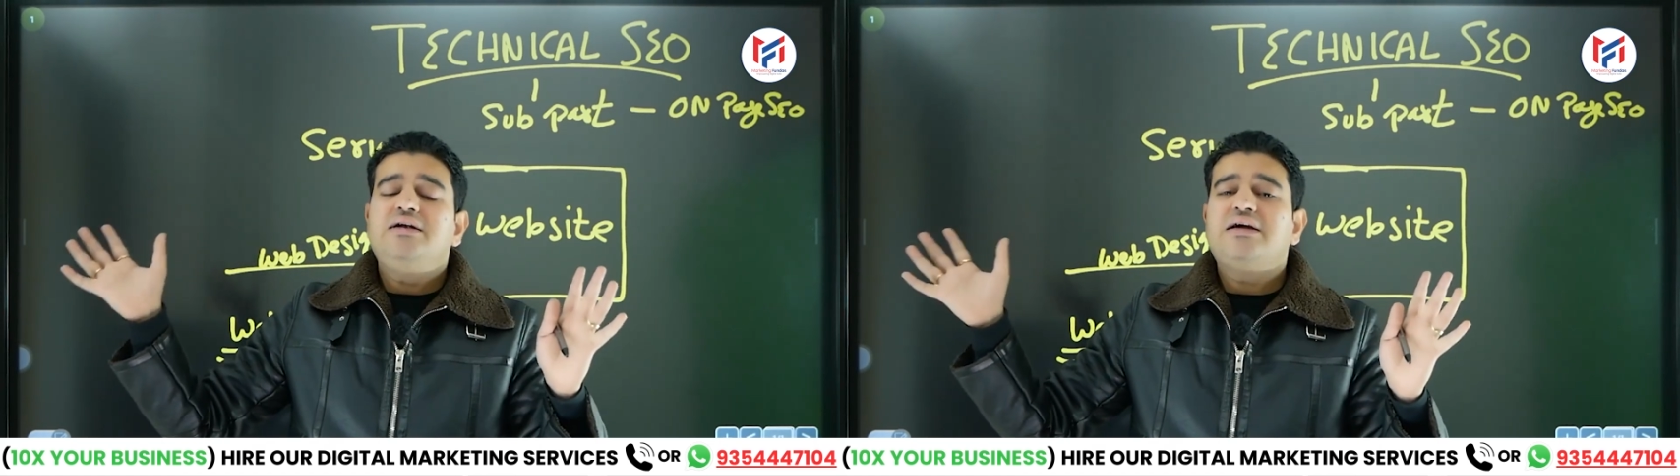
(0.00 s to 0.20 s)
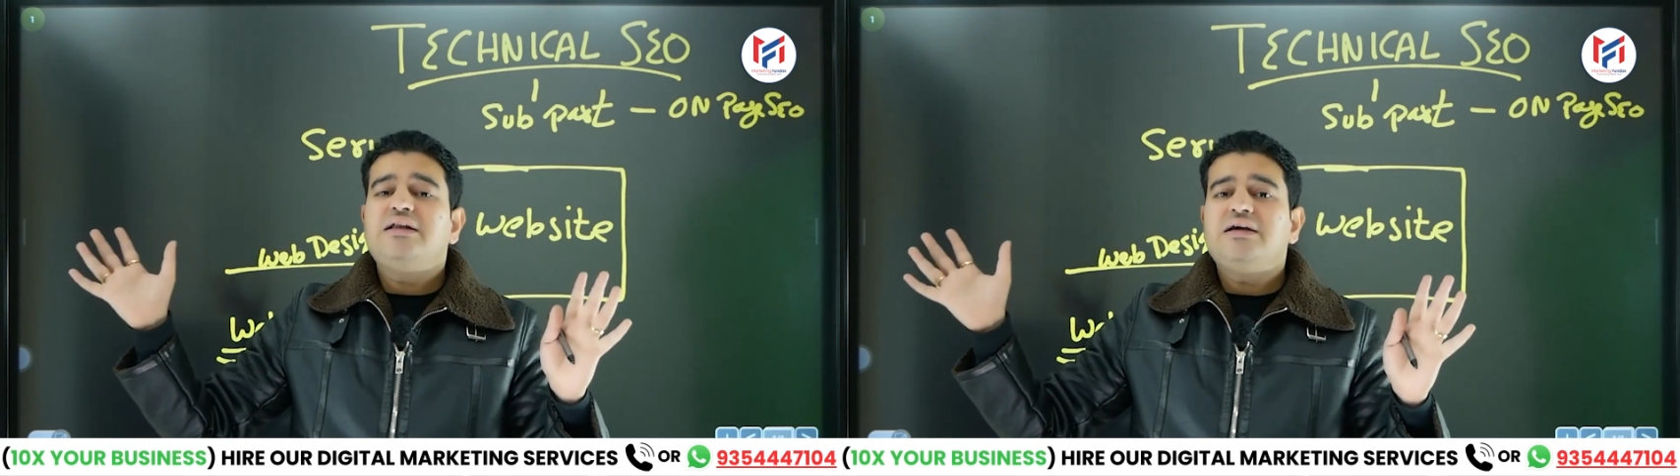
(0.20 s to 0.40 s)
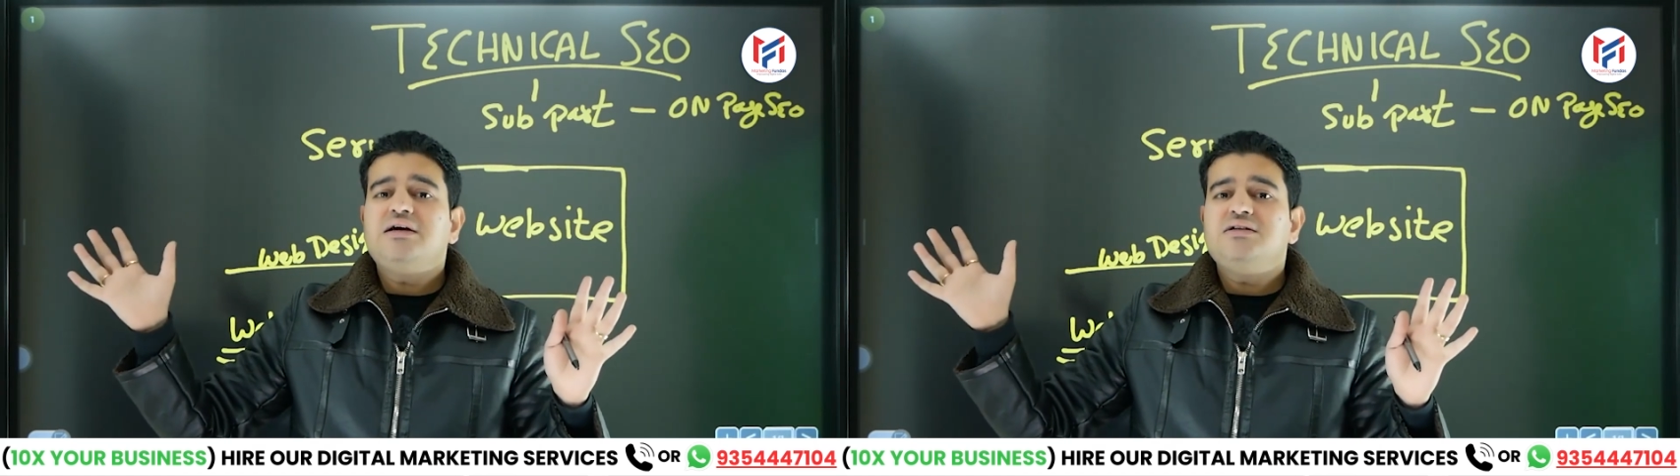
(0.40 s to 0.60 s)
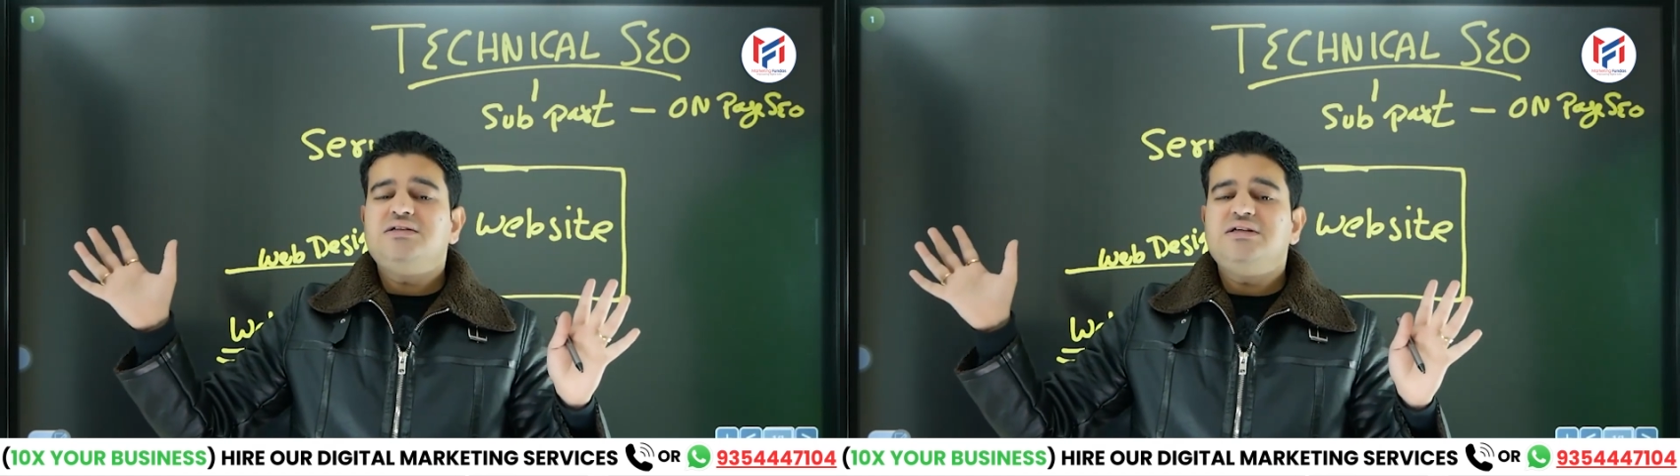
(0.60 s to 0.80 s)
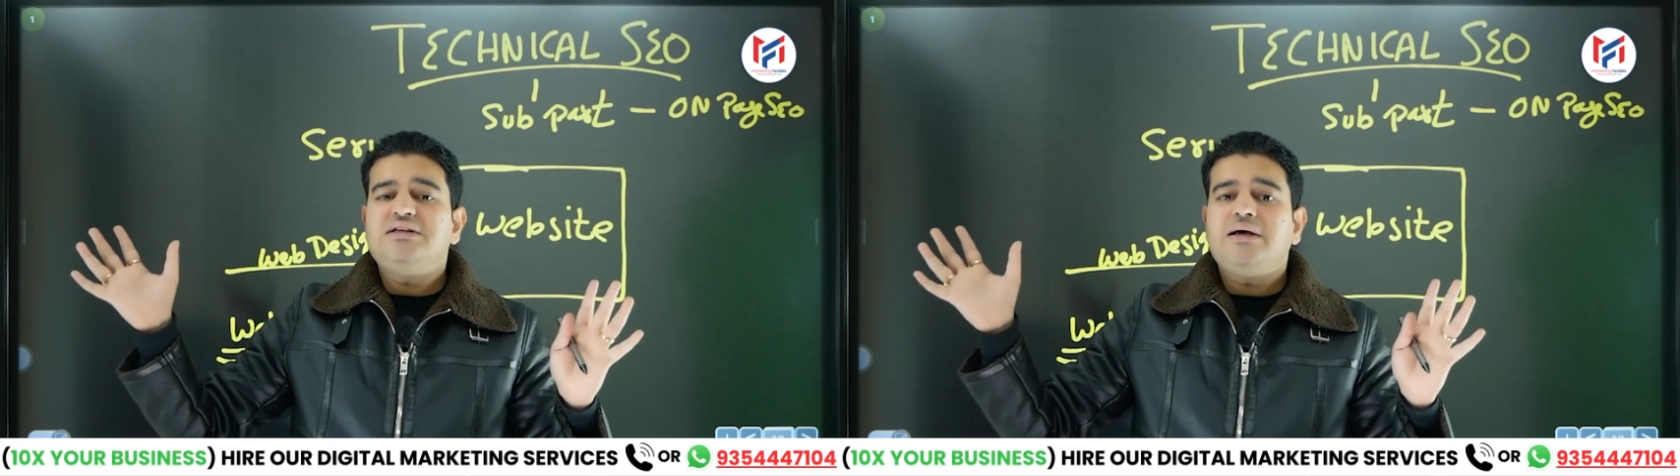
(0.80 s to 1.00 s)
technical
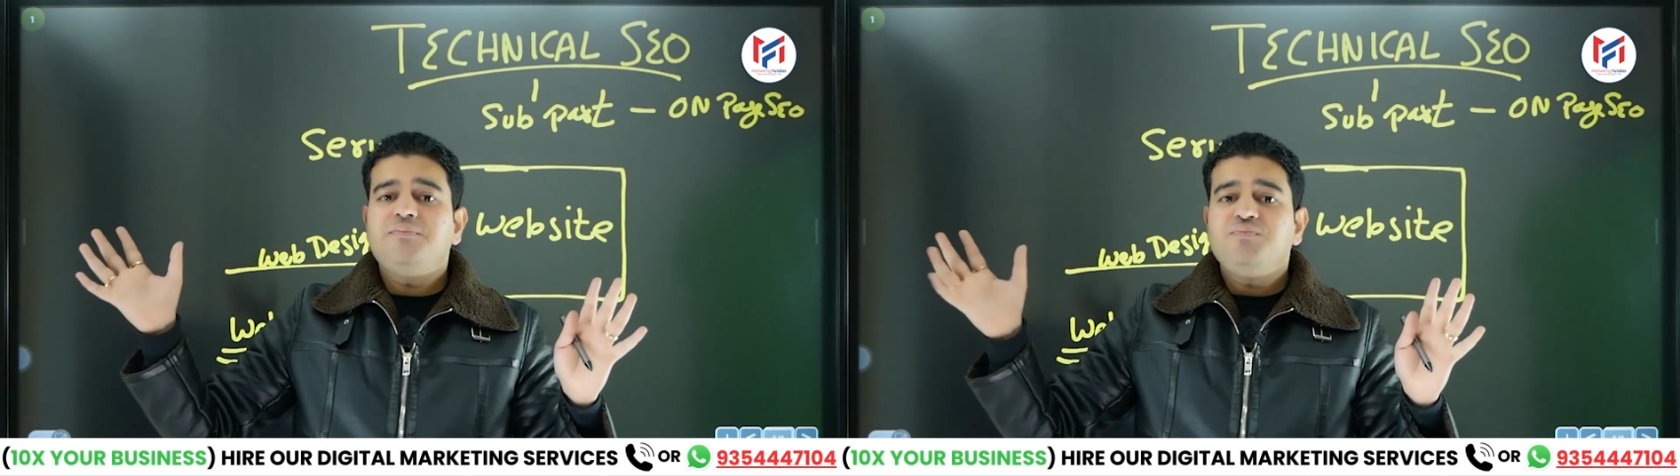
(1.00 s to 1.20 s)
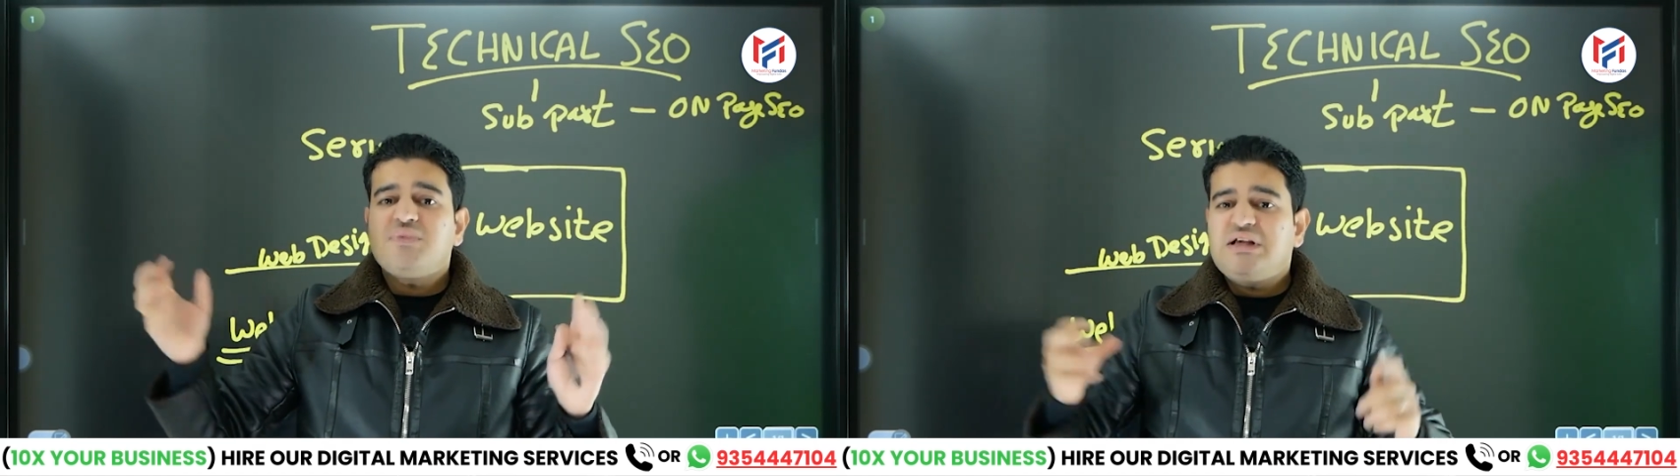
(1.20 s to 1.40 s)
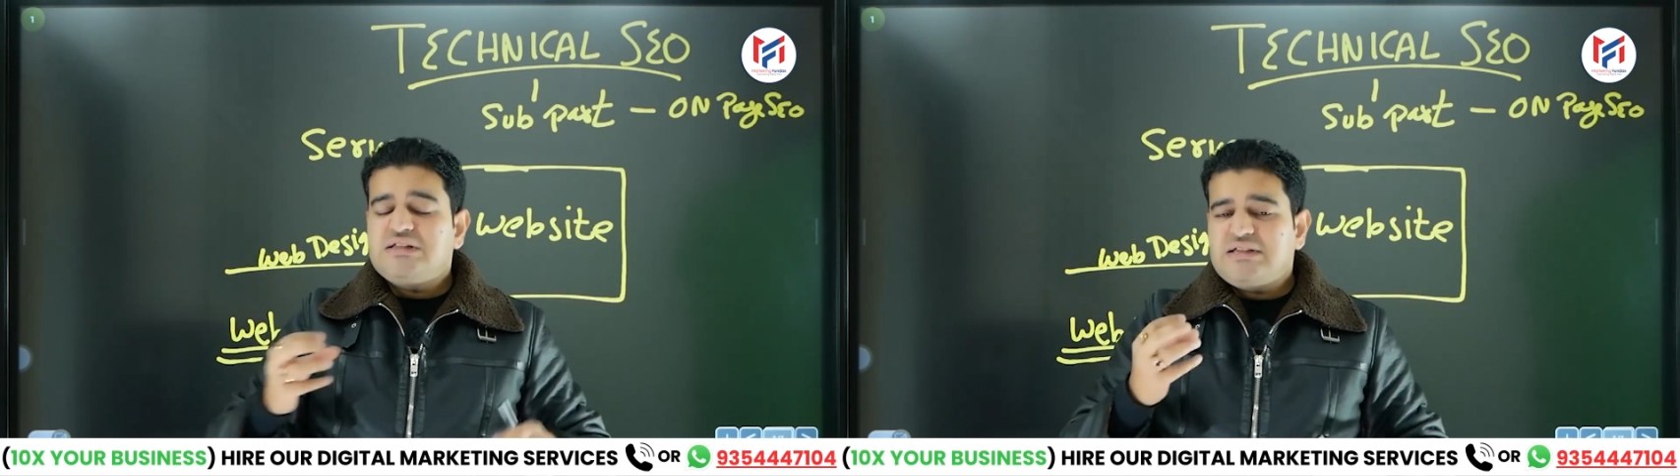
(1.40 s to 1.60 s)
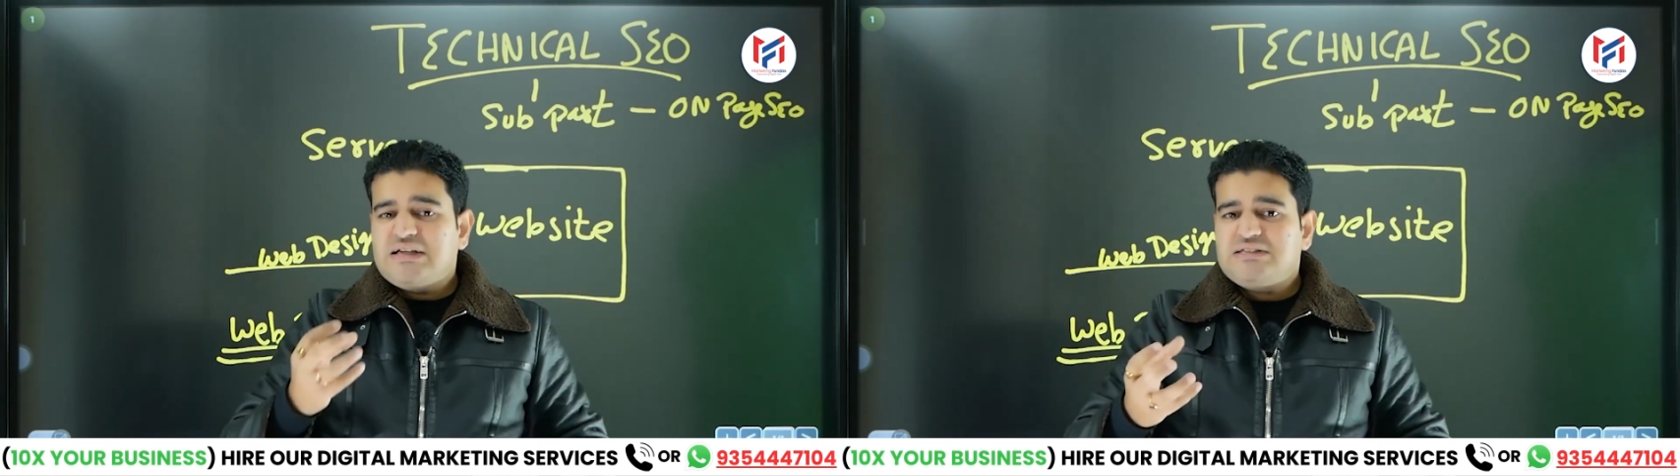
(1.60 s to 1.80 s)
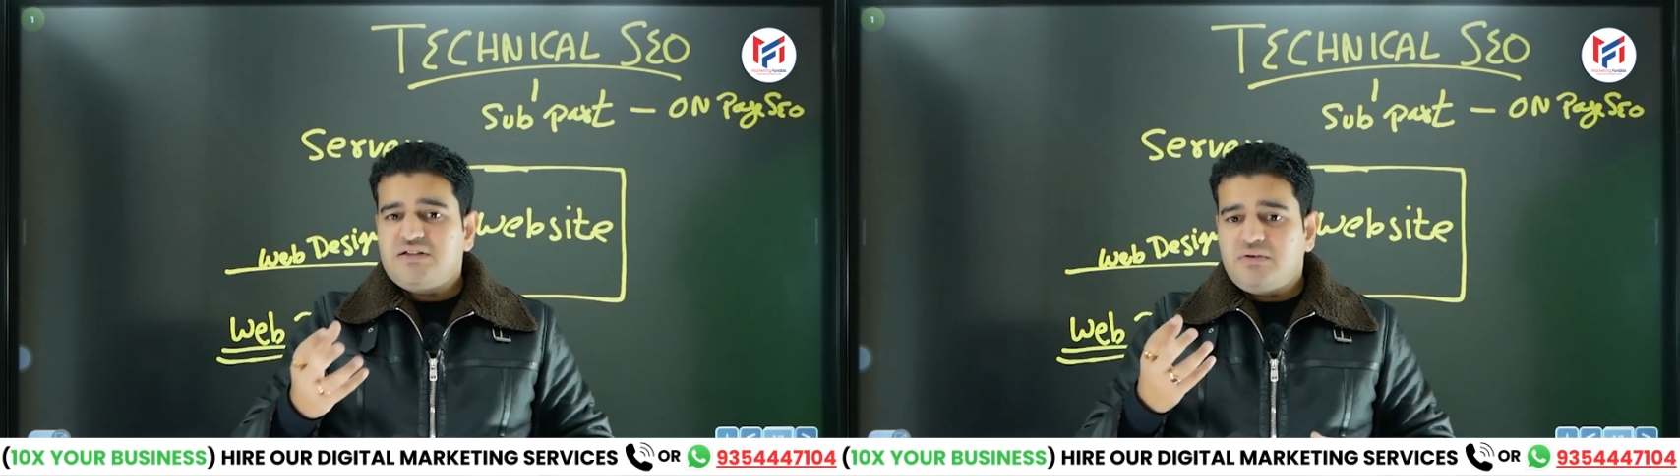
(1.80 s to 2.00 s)
thing.
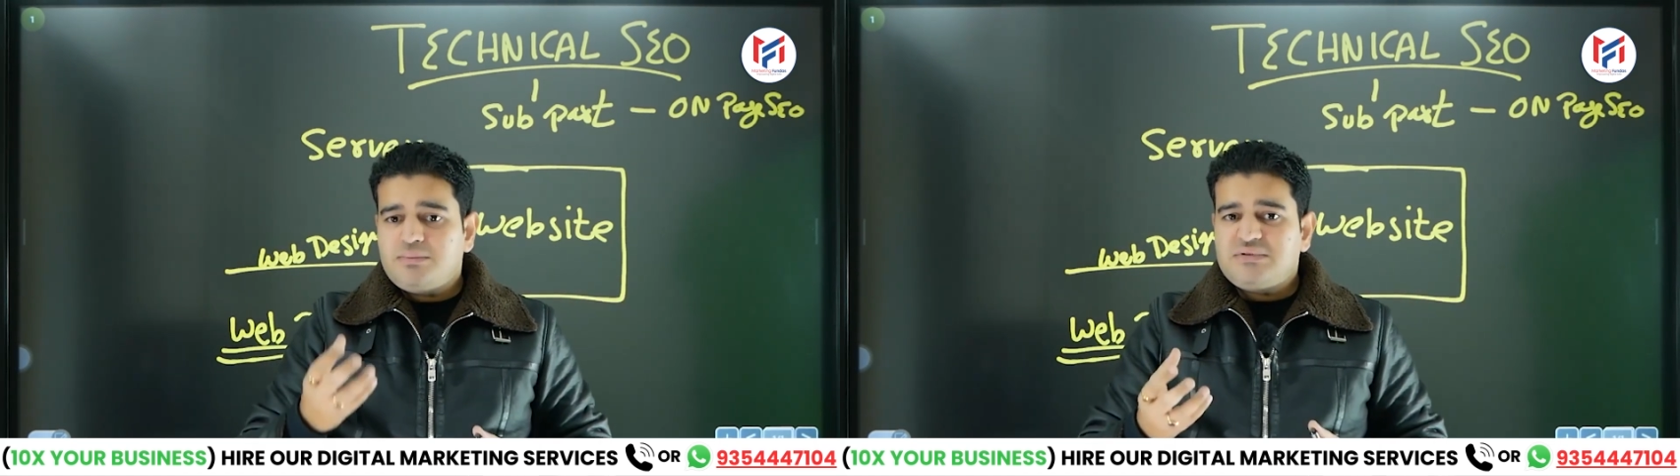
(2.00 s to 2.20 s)
So based